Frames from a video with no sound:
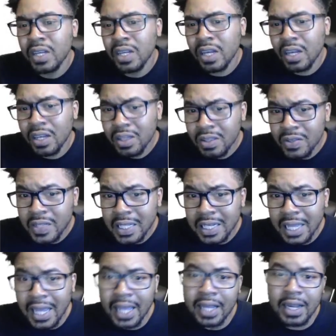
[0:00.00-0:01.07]
Other than
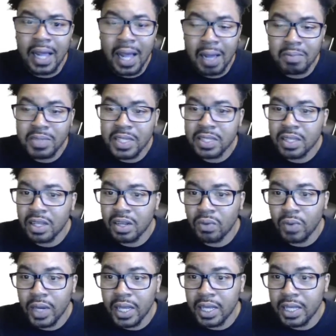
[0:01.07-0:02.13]
that, I'm just gonna
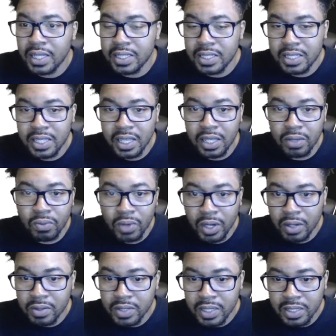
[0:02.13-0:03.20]
wait and see what
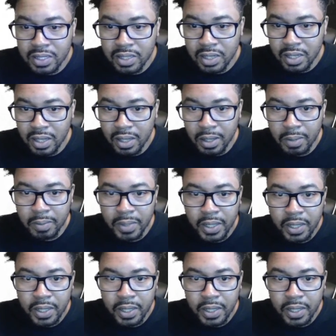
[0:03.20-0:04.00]
else is to come.